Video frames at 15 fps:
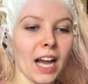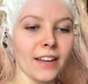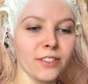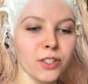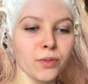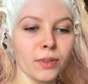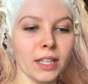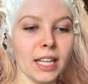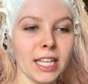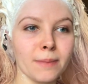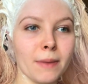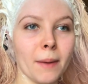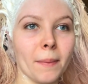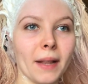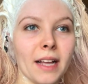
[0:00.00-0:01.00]
I just
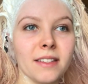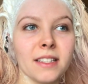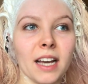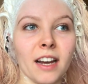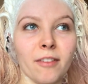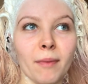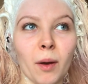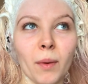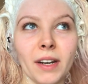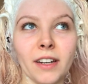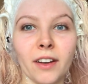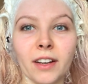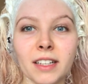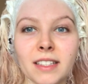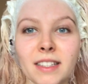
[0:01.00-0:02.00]
realized people outside of my
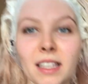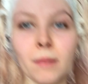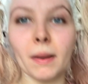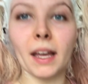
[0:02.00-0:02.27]
window can see